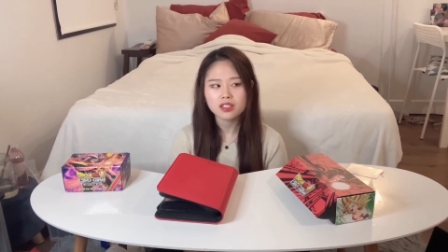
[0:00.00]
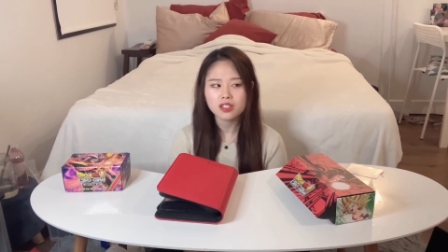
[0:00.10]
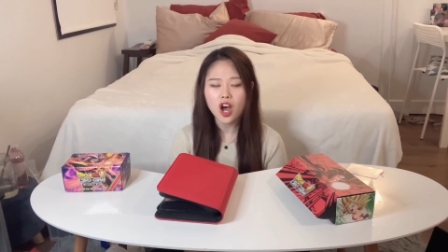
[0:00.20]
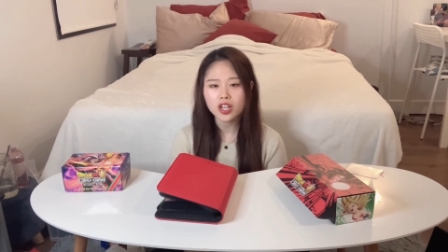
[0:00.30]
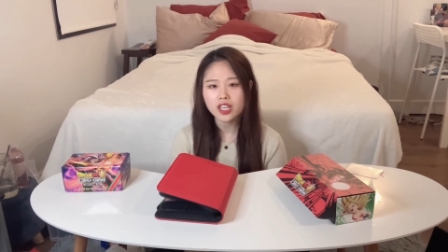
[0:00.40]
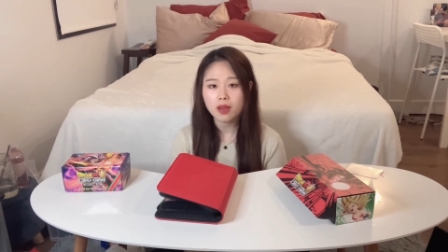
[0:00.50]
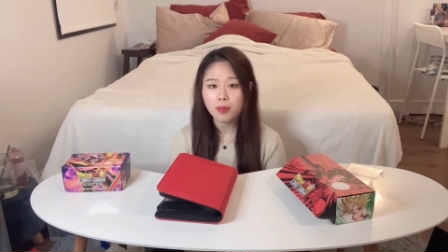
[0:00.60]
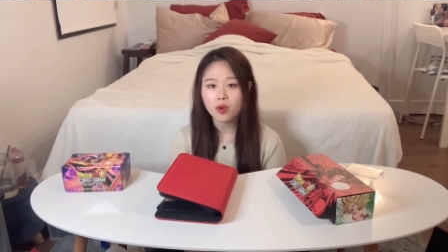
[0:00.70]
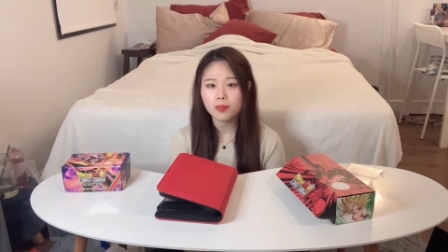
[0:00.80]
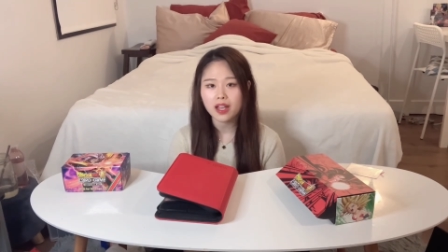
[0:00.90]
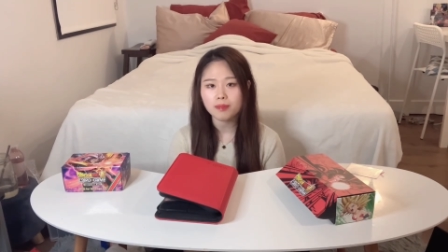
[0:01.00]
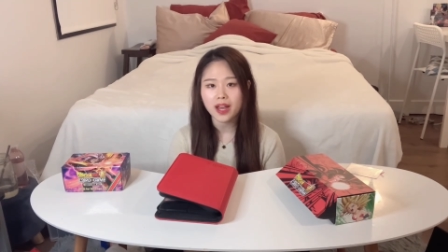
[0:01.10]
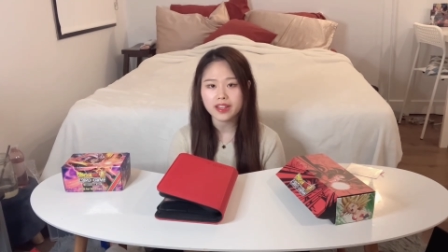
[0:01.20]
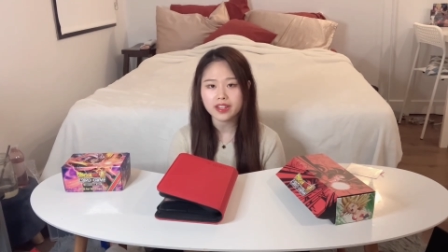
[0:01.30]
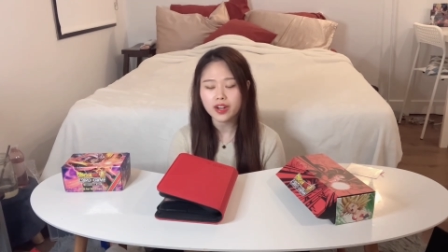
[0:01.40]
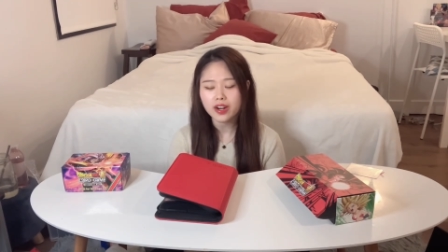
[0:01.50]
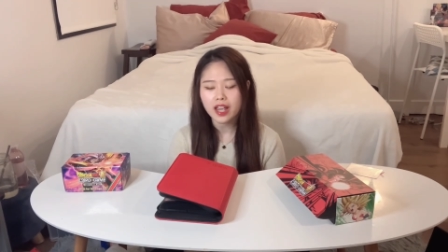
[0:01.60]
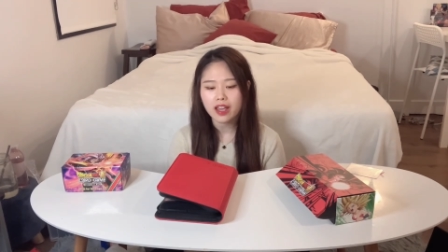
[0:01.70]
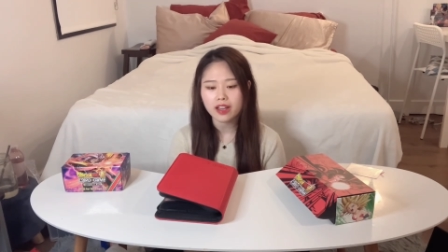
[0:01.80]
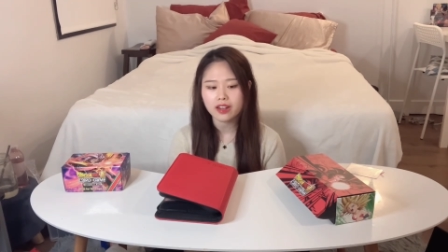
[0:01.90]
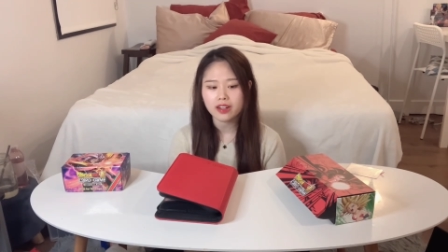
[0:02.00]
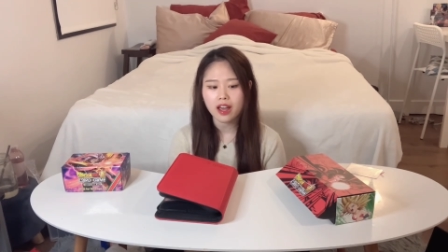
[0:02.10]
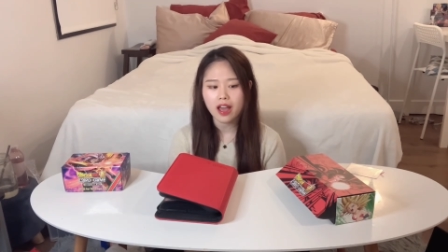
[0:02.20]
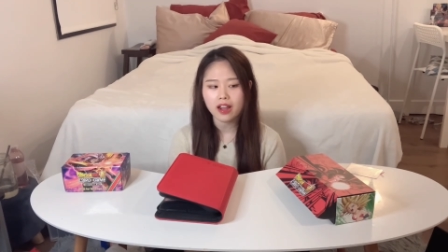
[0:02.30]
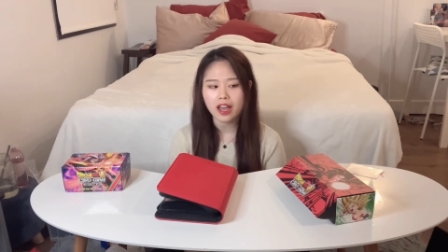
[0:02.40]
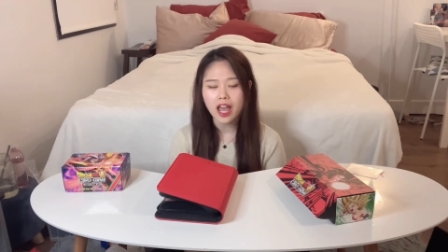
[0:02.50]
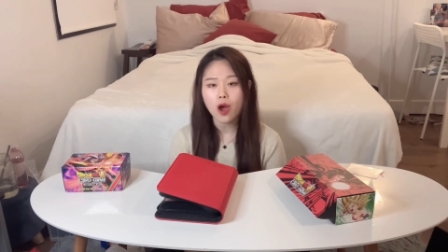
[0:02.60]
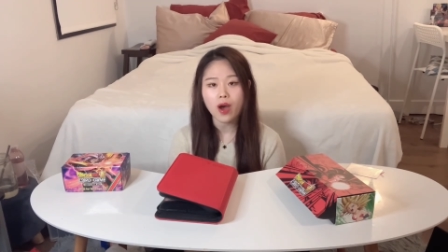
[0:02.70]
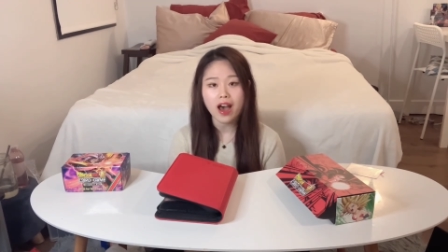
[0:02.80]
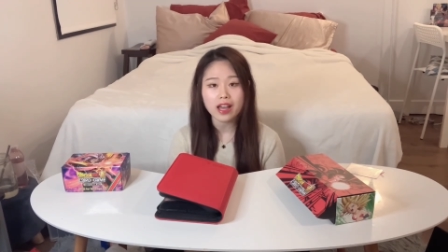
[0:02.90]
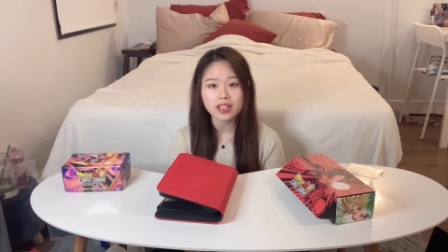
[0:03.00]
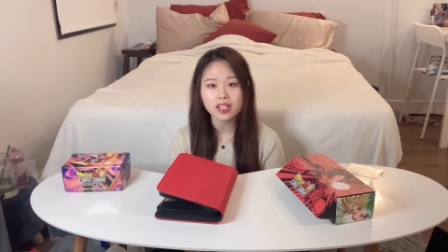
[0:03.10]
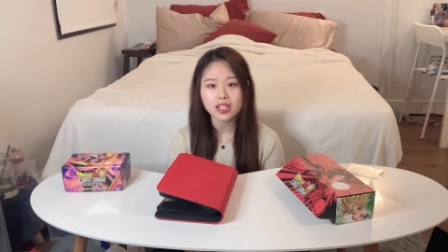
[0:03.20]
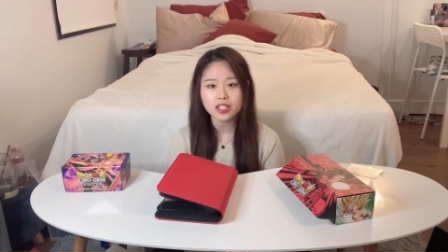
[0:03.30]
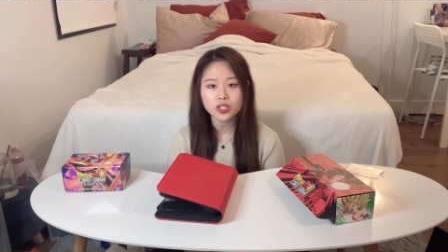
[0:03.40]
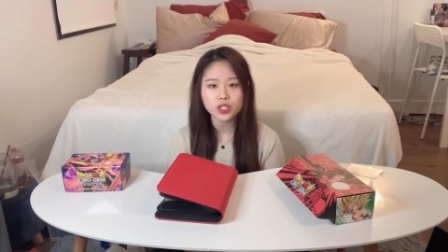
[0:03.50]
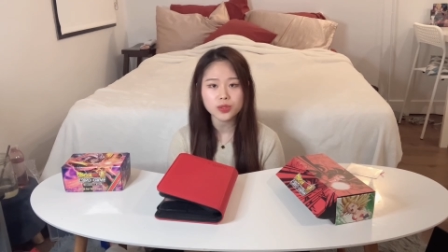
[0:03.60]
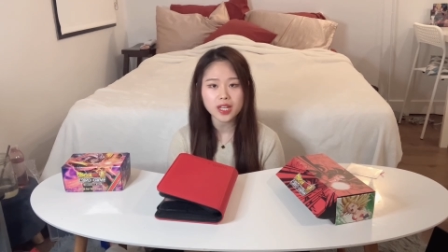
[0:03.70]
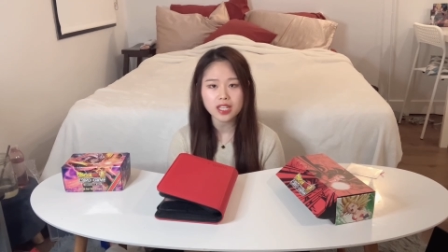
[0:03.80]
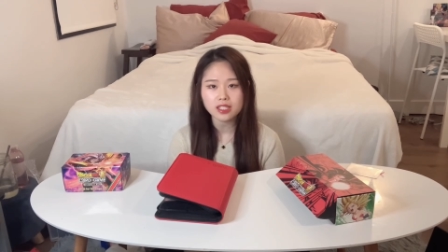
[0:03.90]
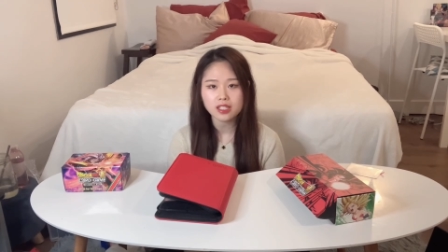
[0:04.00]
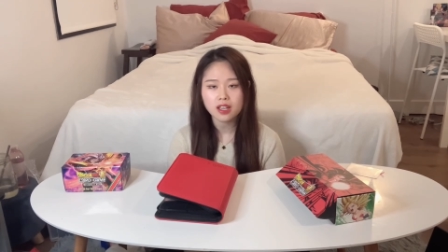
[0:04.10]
talking about my binder and uh, how I collect to you guys.